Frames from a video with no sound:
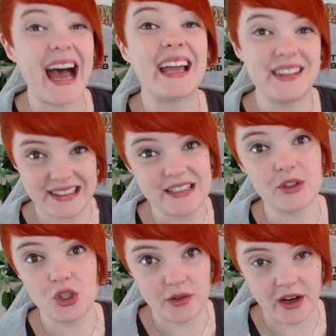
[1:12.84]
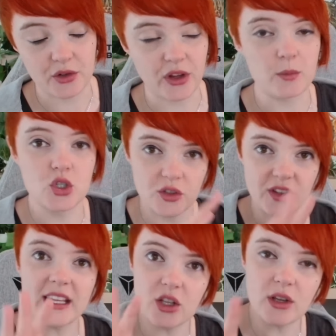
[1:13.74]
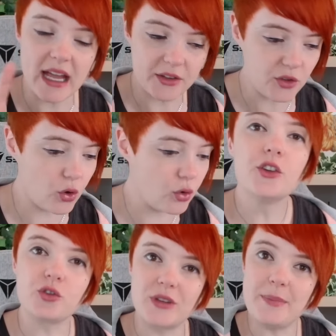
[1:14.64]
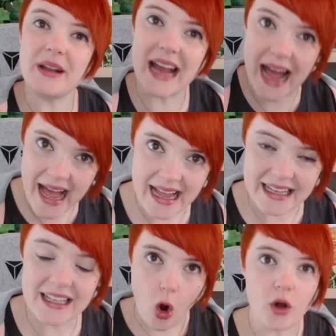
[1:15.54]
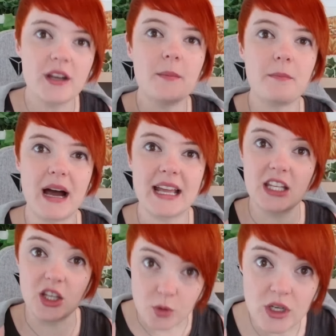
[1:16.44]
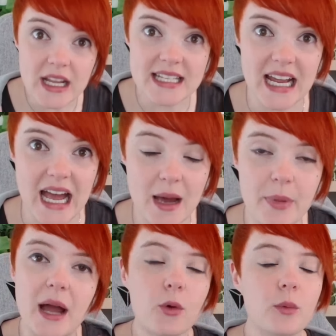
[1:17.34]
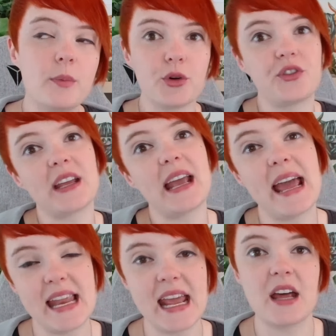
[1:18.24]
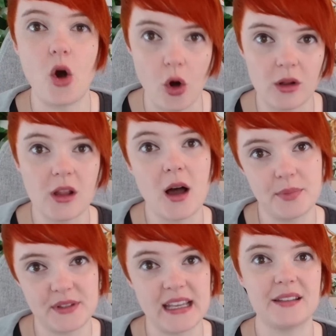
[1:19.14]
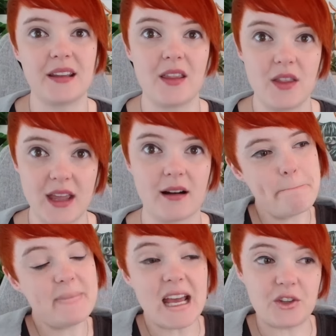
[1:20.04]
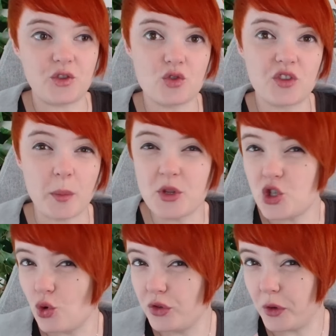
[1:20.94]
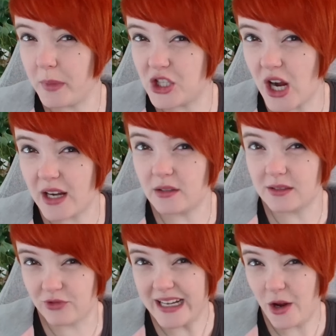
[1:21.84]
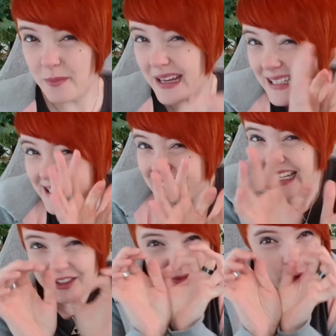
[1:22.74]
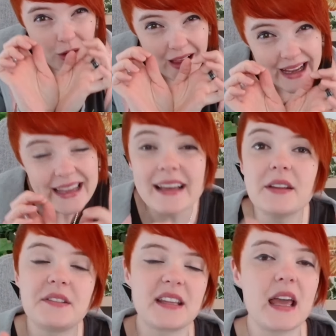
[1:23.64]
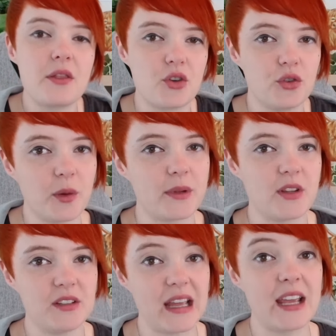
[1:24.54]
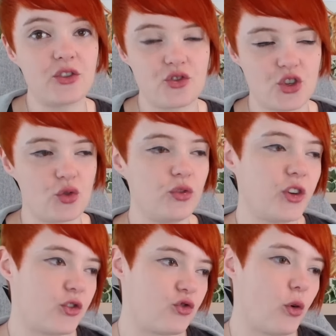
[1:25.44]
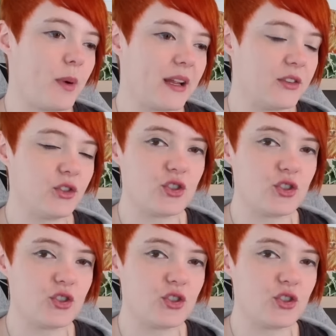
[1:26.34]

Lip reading: and Steven Universe. I'm just letting you guys know, so keep an eye on my community tab. I will be posting any and all updates there. Yeah, so some of the shows on my channel right now might need to take a small hiatus to get through some of these extra shows that are dropping, so